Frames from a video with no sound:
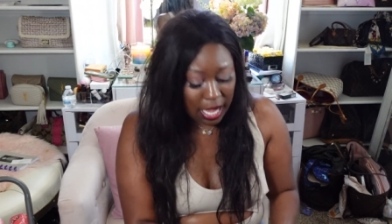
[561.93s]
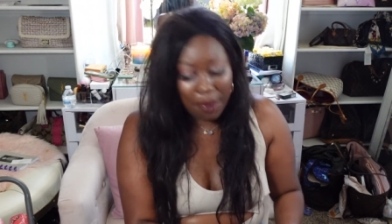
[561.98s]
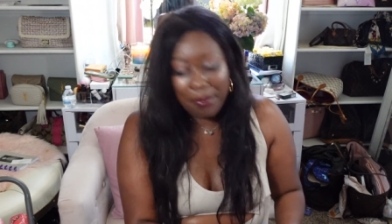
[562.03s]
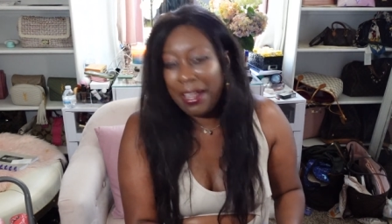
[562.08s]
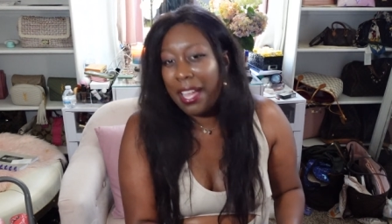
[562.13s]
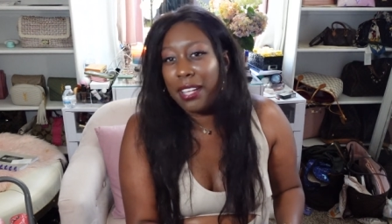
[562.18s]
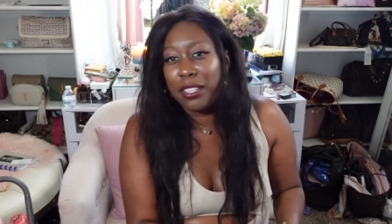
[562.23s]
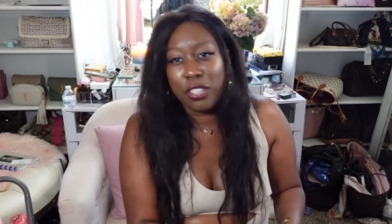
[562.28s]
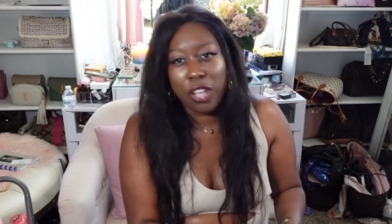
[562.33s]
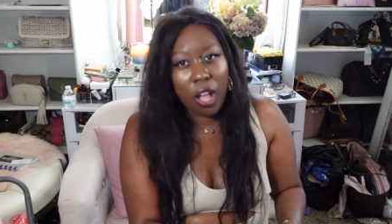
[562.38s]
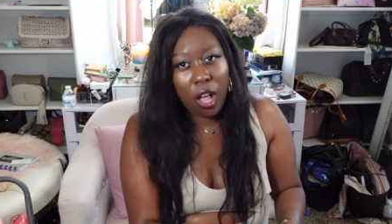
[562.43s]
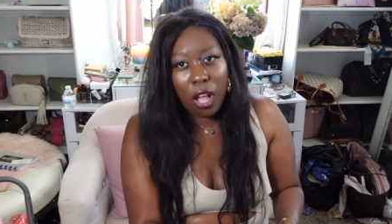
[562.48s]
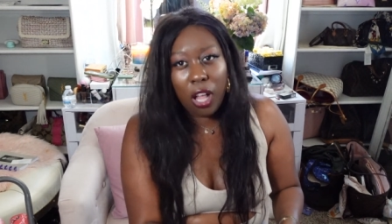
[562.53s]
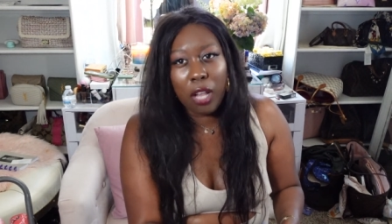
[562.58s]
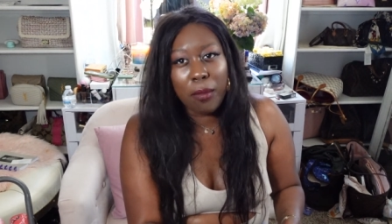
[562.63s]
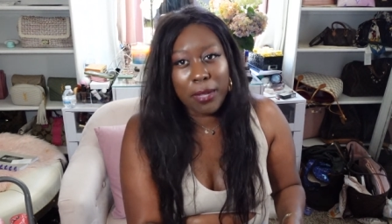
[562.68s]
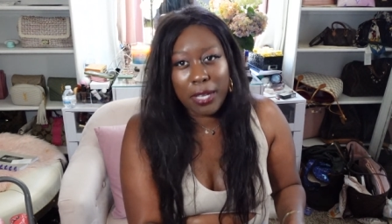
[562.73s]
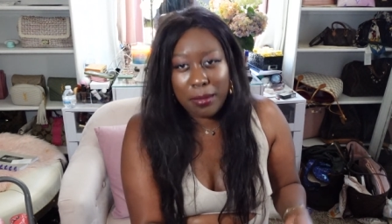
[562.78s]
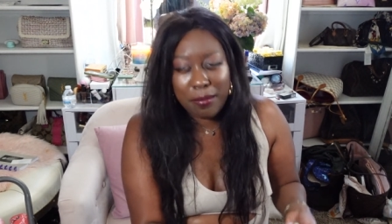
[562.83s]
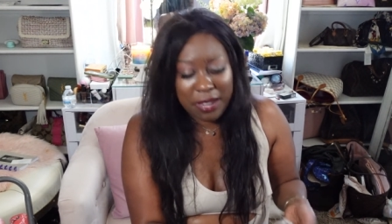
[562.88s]
I'm not
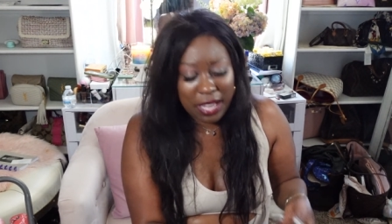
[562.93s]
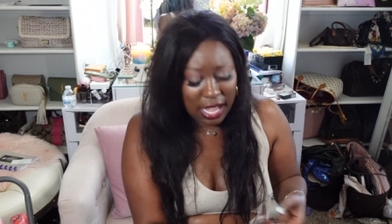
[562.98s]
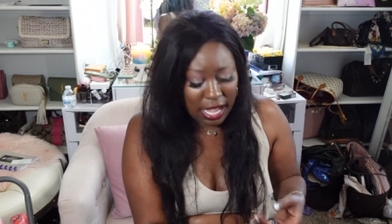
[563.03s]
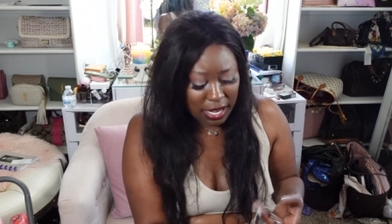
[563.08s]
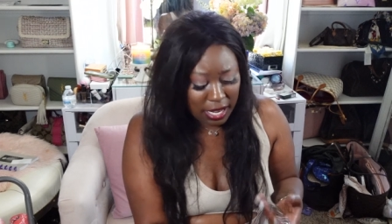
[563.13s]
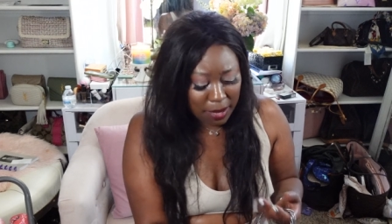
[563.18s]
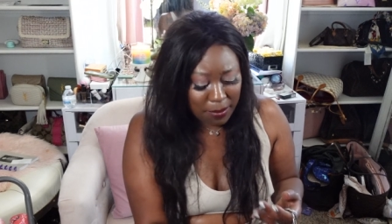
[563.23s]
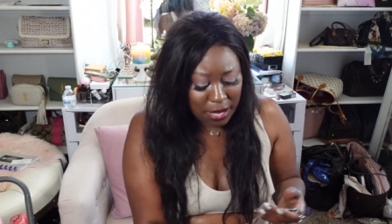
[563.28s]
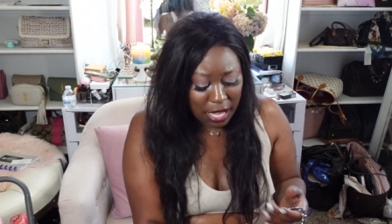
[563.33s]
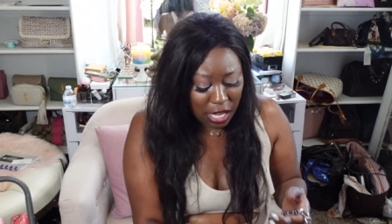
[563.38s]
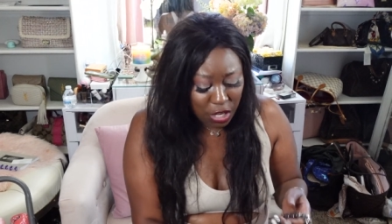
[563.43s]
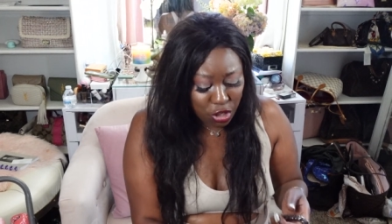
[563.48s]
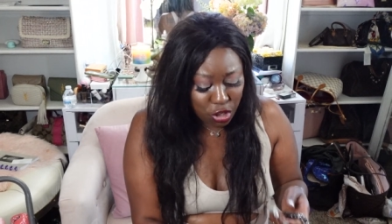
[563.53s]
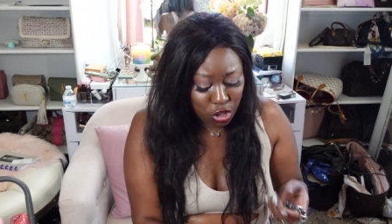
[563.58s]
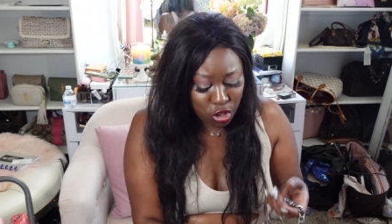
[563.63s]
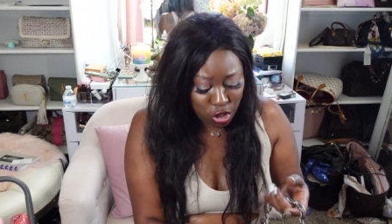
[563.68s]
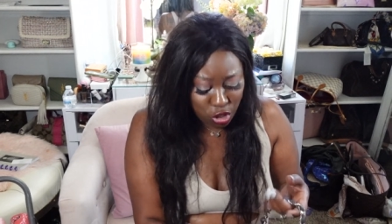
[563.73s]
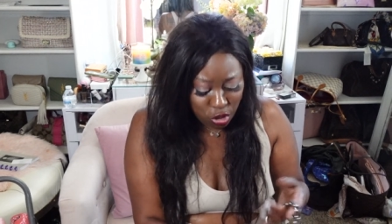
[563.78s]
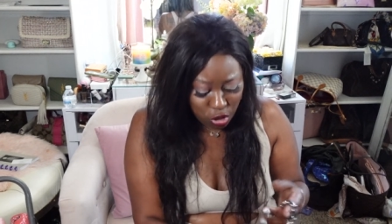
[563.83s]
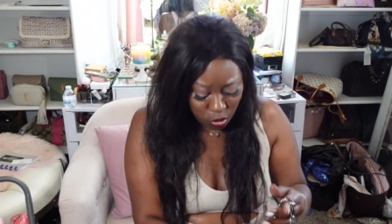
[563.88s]
tall, but I'm not
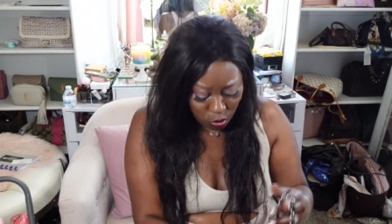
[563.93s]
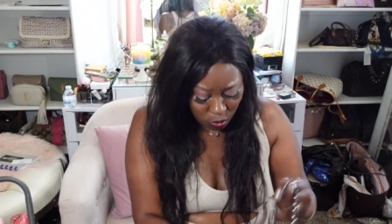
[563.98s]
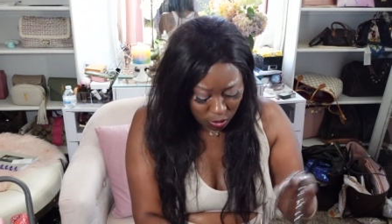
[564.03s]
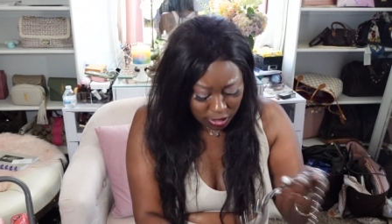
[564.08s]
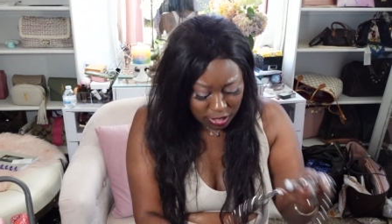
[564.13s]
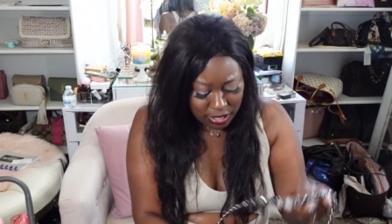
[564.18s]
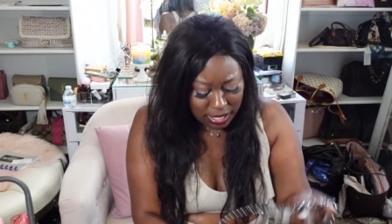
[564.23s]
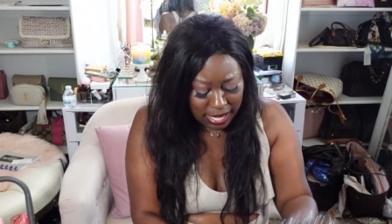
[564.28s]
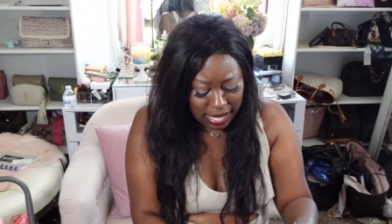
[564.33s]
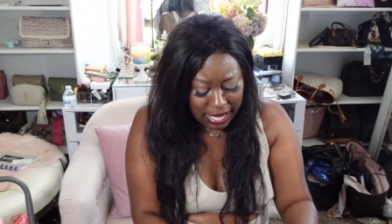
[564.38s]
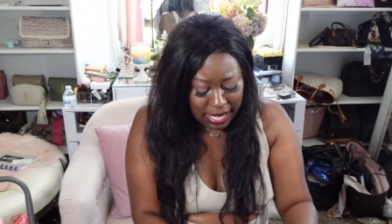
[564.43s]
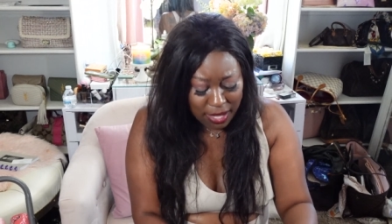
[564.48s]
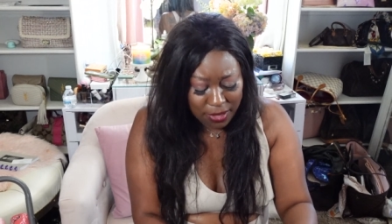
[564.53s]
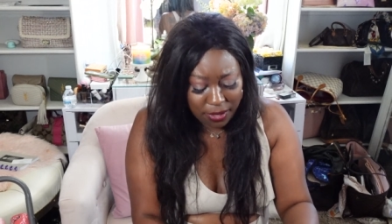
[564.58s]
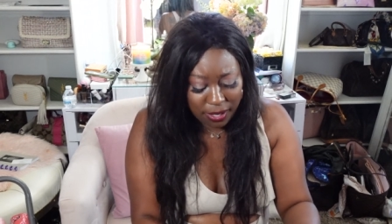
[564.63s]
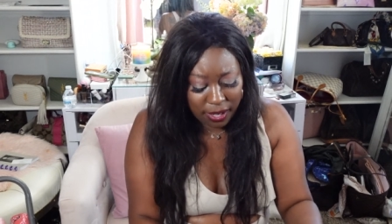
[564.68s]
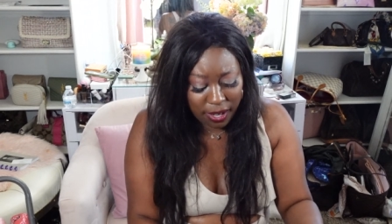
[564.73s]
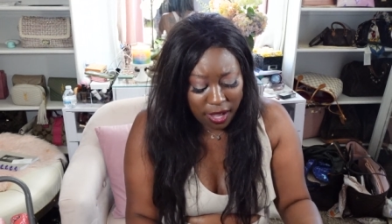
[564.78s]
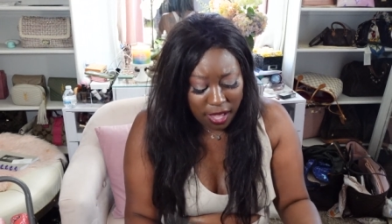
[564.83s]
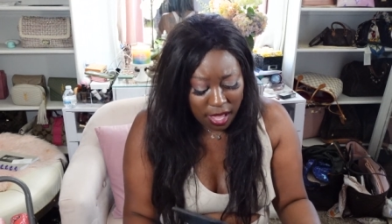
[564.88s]
short
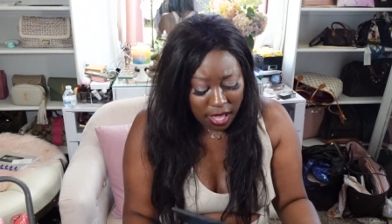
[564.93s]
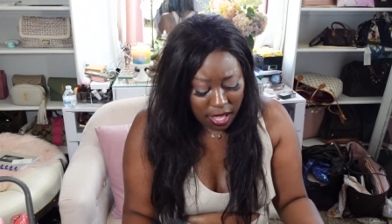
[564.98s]
either.